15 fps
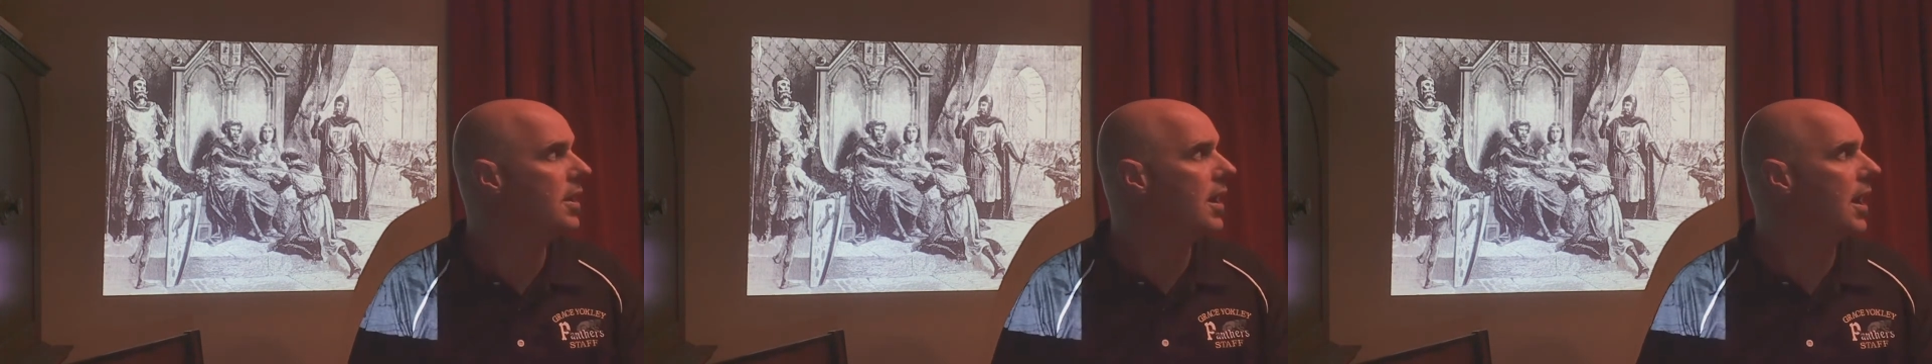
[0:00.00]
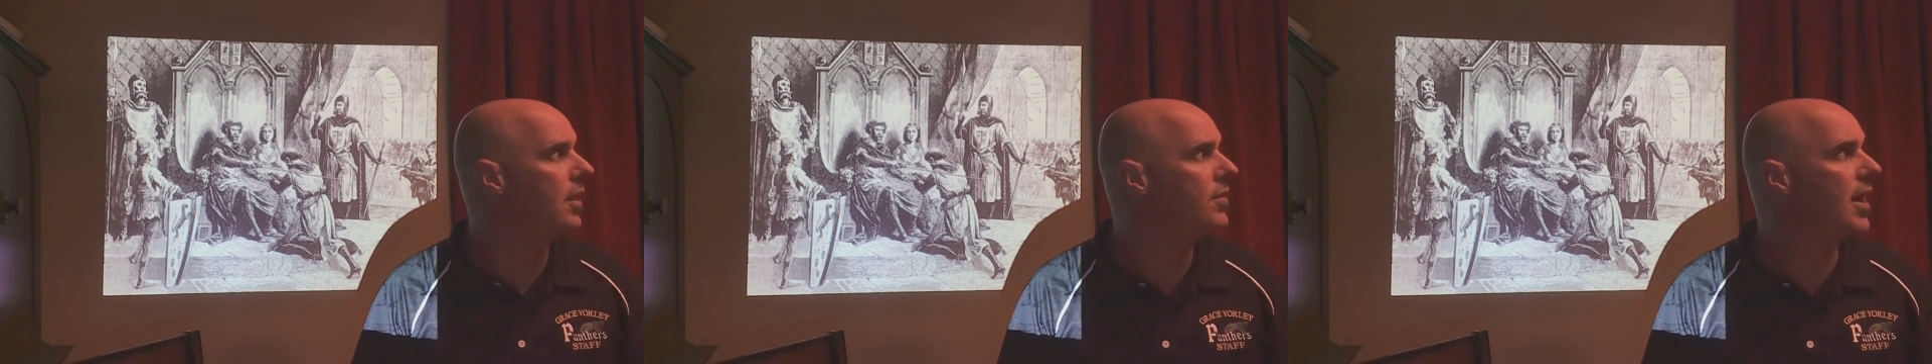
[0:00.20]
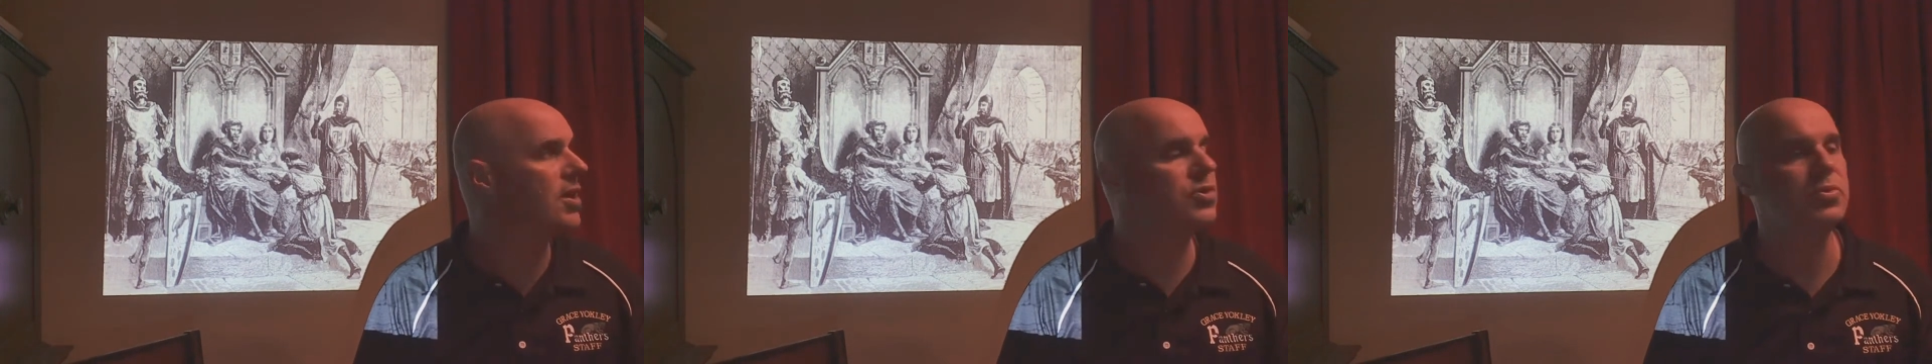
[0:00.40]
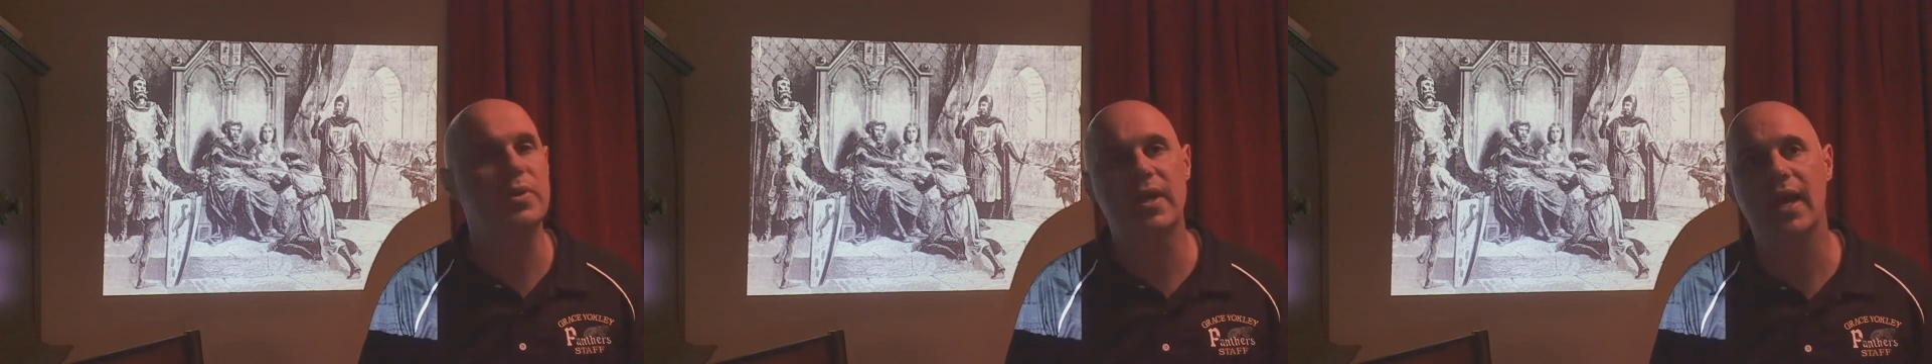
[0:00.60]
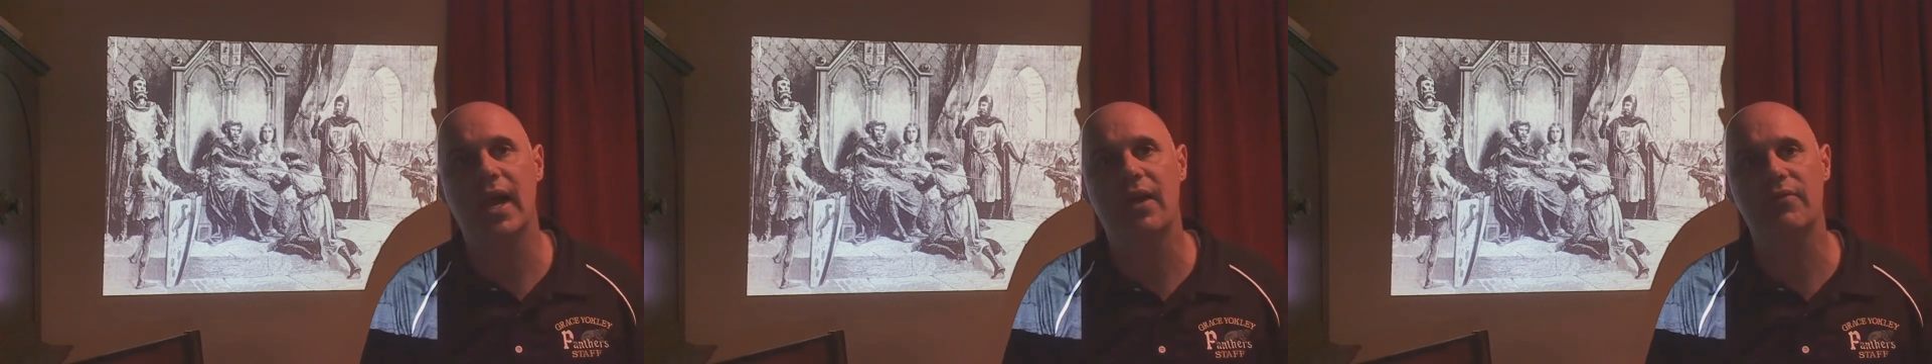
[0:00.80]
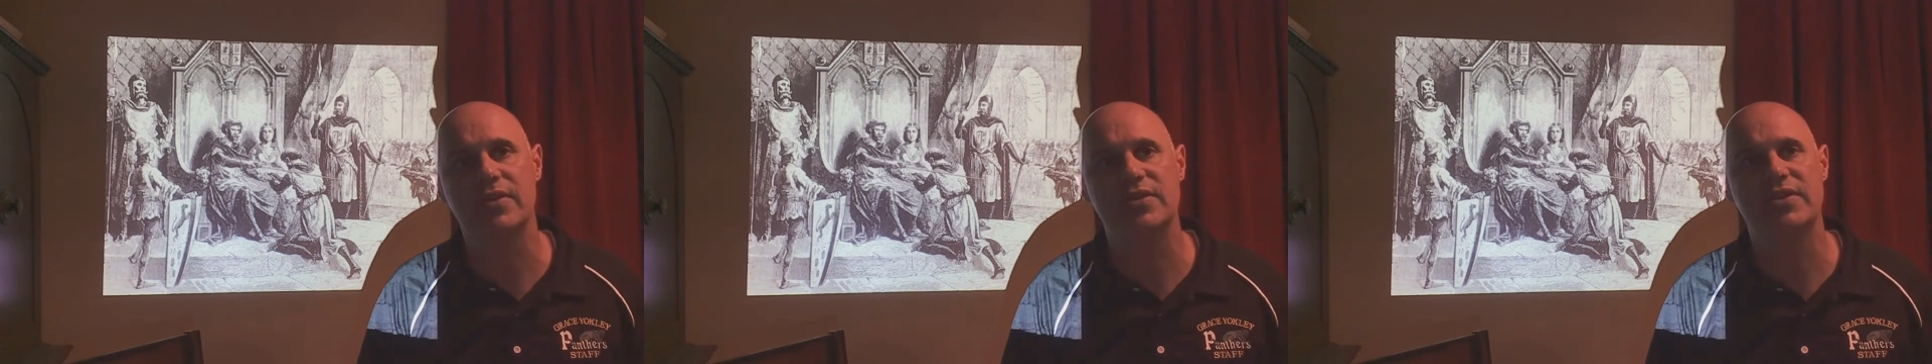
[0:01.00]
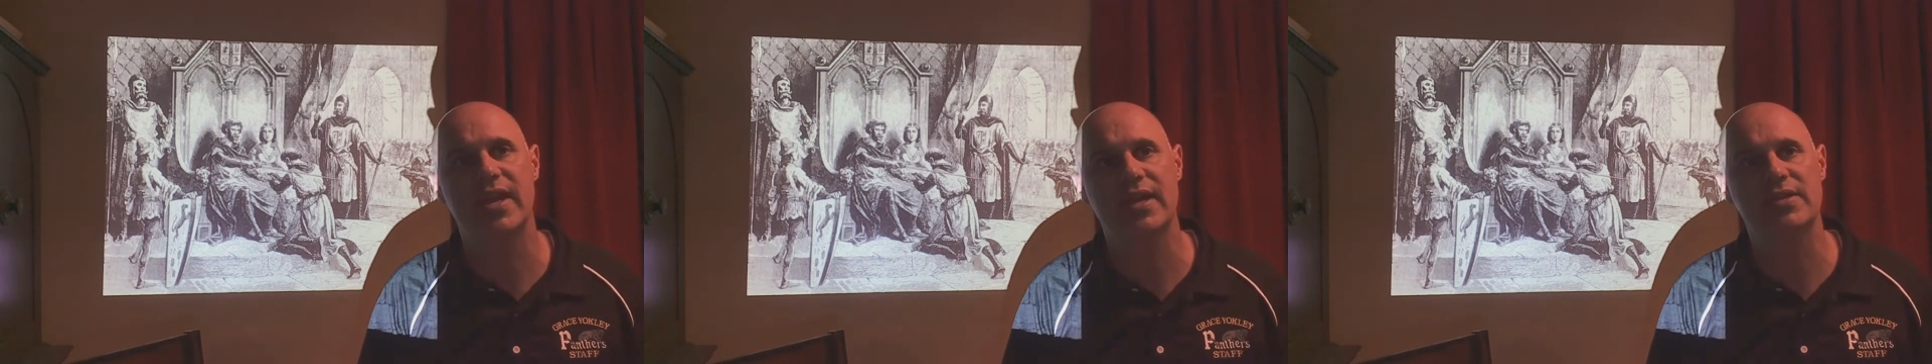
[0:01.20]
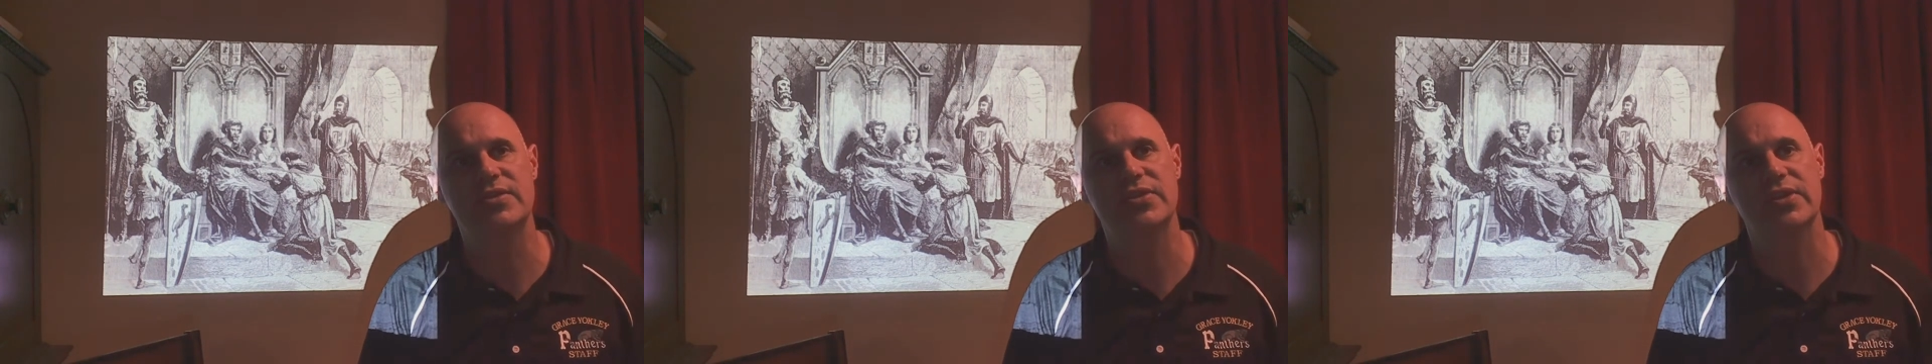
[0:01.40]
And that's what we have in
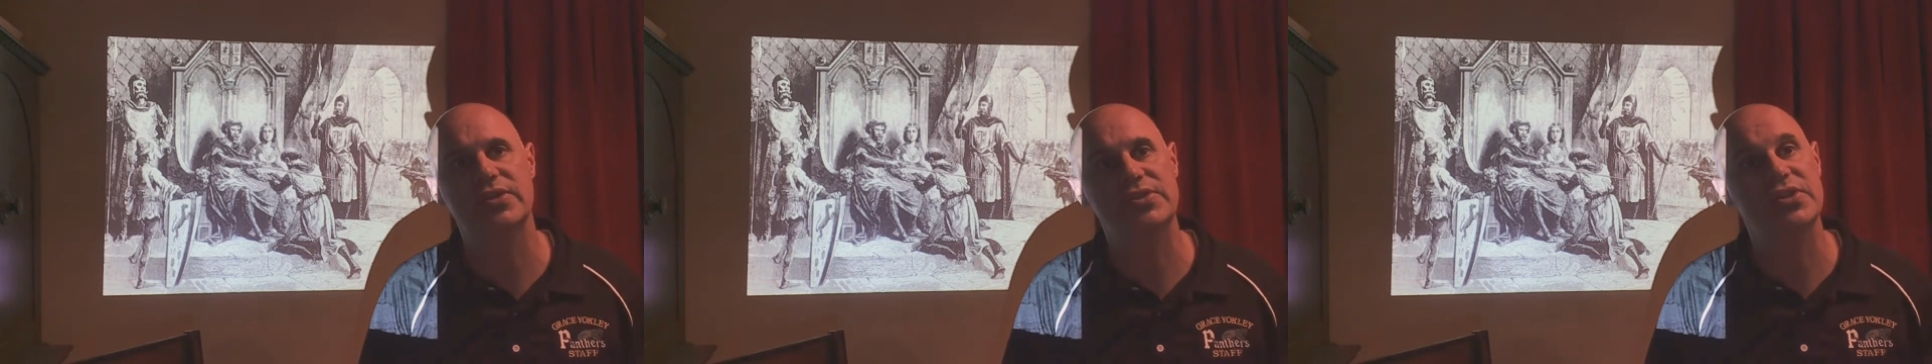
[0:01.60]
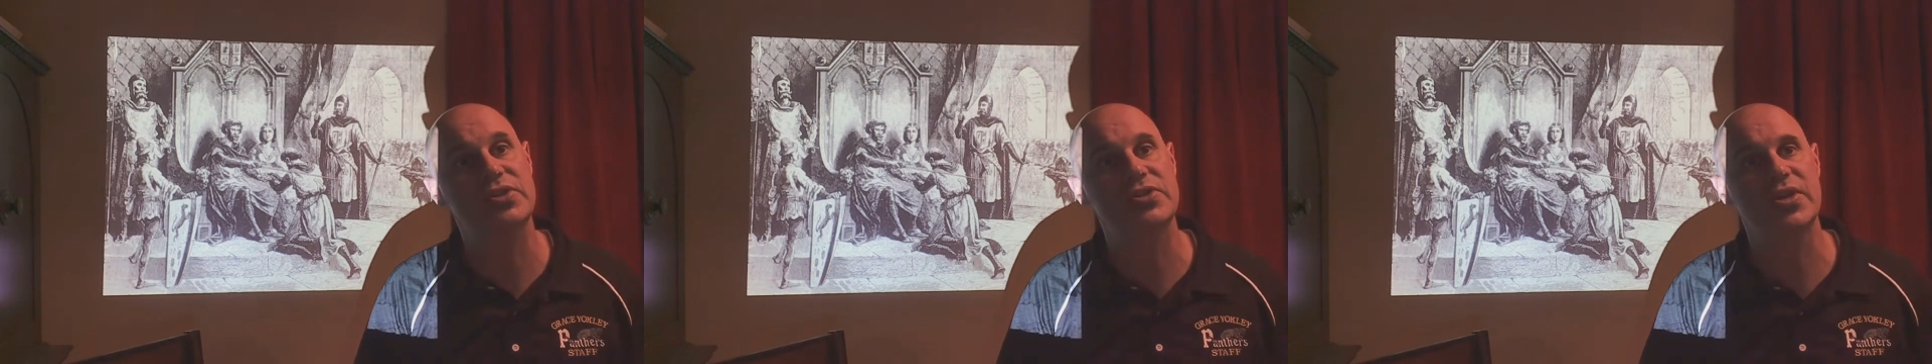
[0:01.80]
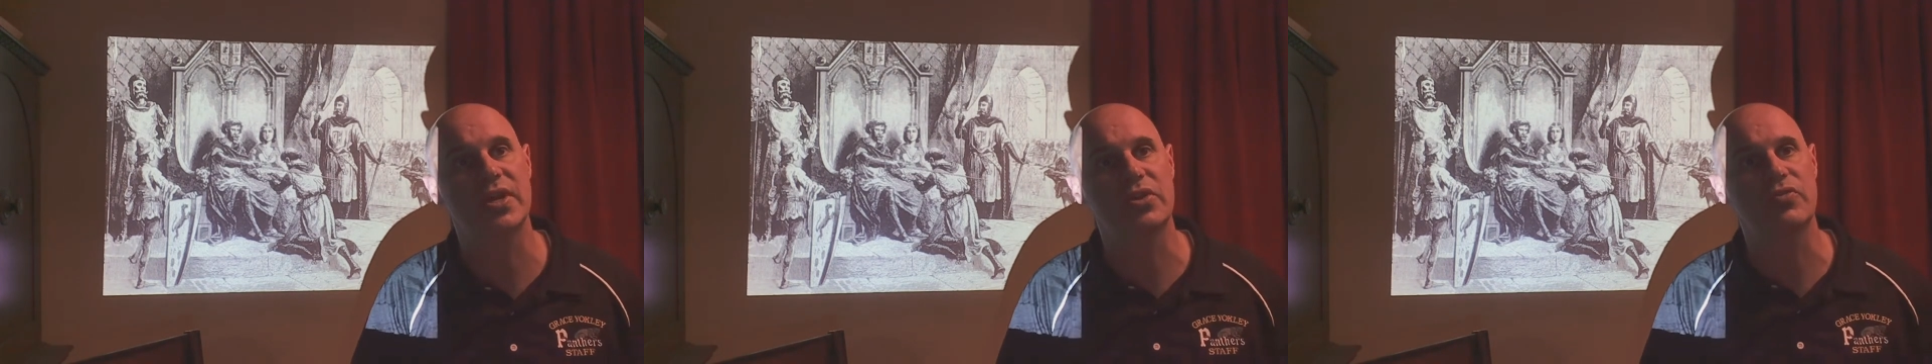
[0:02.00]
1066